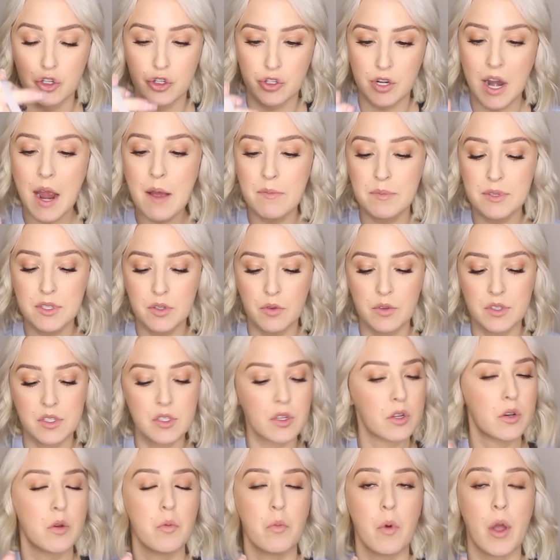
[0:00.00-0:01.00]
straps so
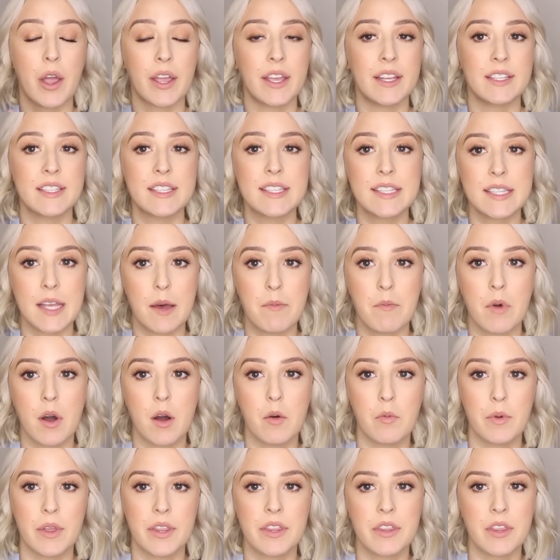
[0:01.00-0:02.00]
it's going to work in
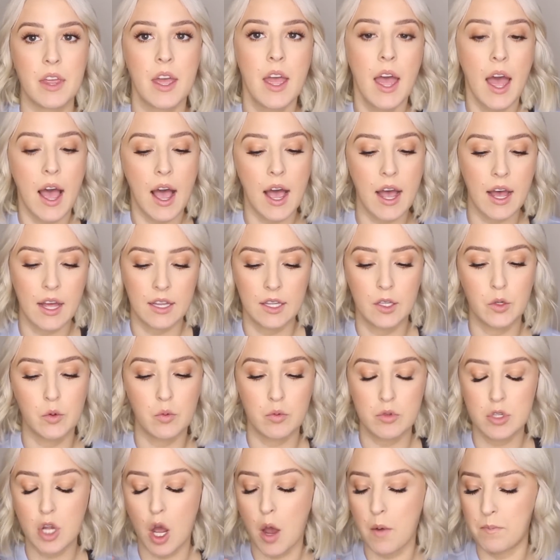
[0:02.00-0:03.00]
summer with our uh,
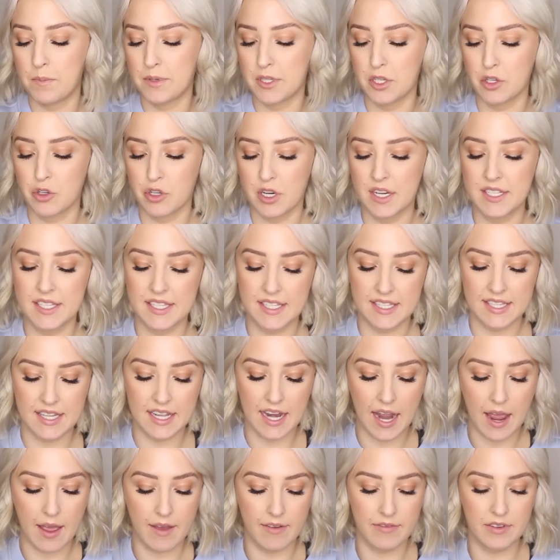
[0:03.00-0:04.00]
little tops and dresses
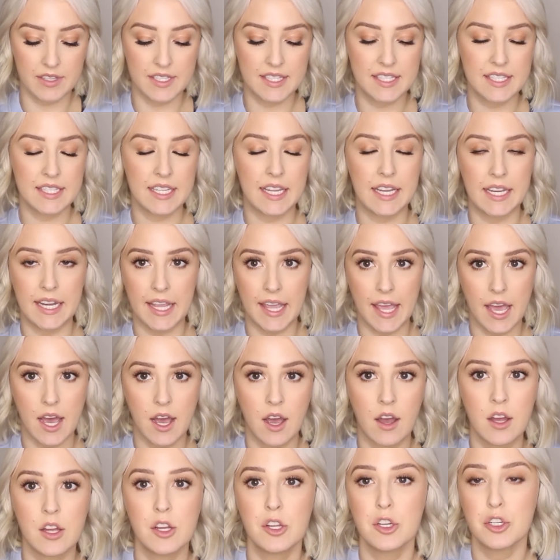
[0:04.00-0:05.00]
that have
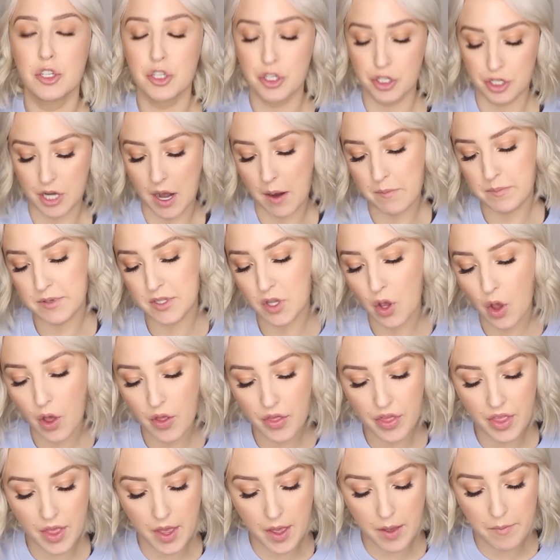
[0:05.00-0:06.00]
skinnier straps
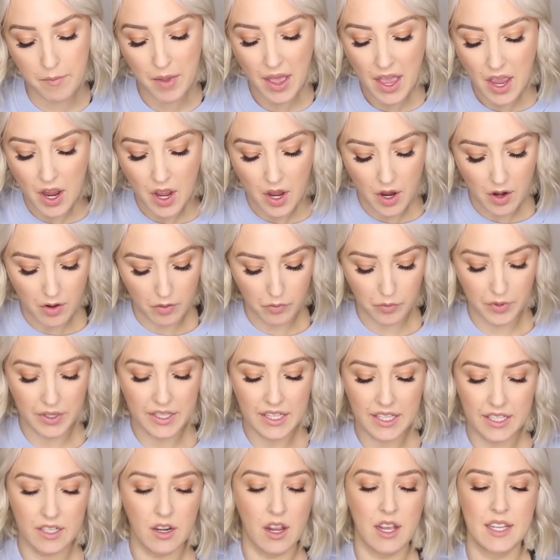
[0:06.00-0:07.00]
on them
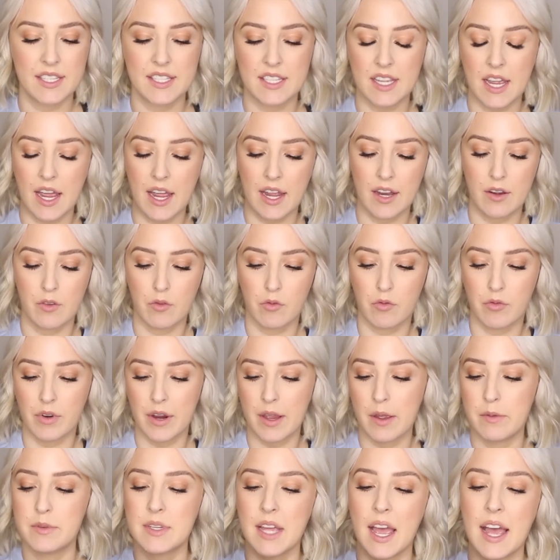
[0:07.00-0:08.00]
really nice and
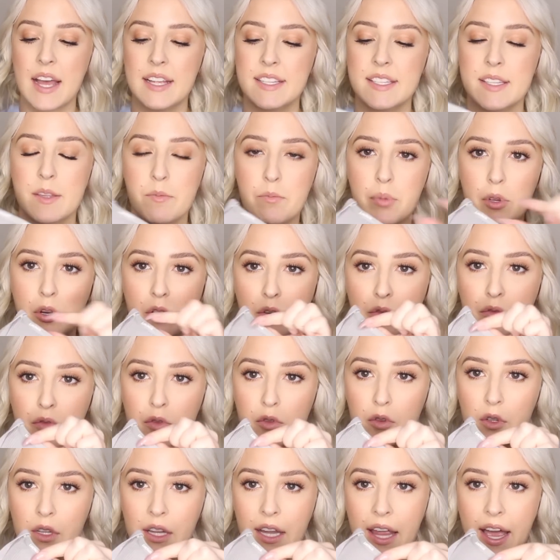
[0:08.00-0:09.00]
ribbed. It has the
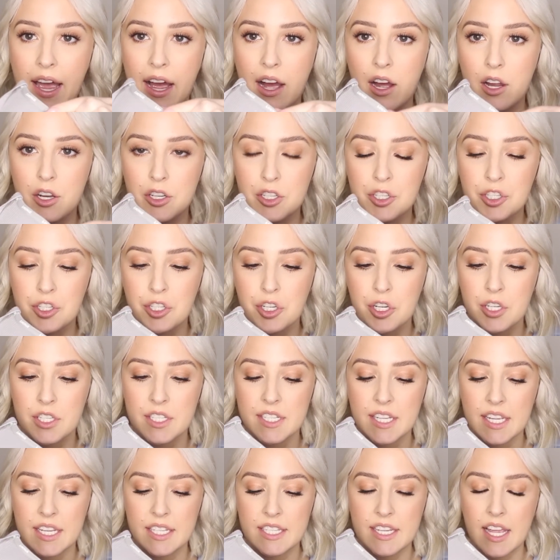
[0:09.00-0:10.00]
beautiful lounge
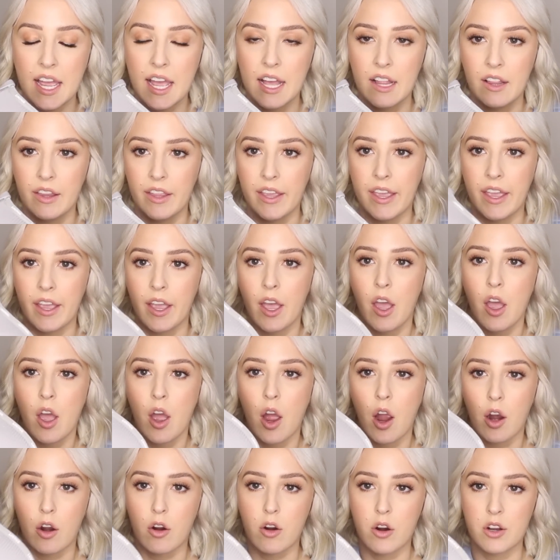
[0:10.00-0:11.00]
detailing
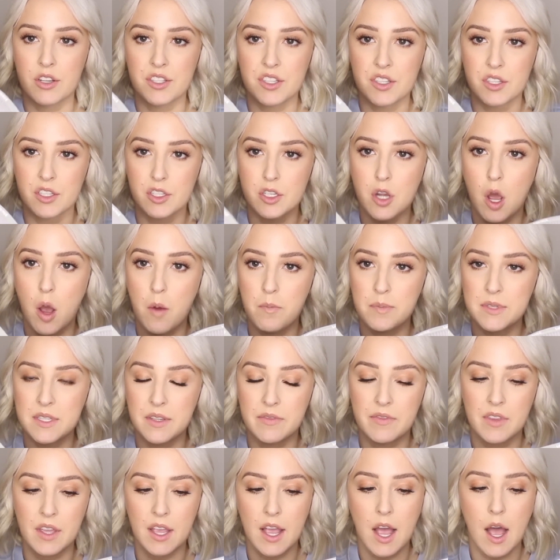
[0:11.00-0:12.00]
across the tops
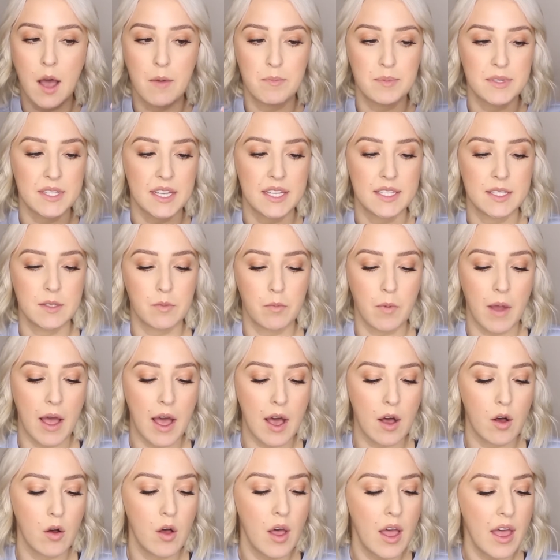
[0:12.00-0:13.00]
of the cups as
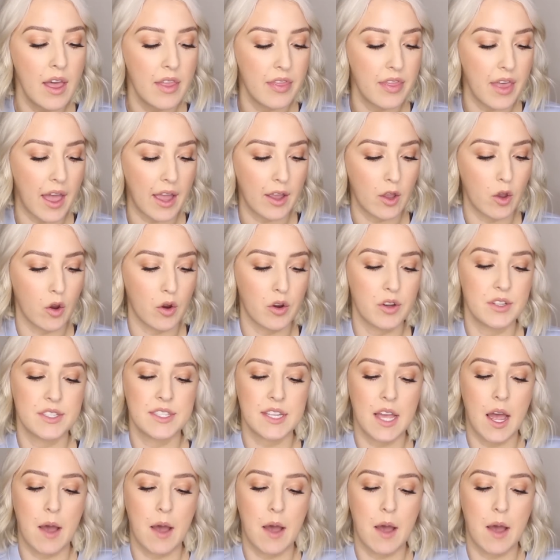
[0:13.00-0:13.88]
well that goes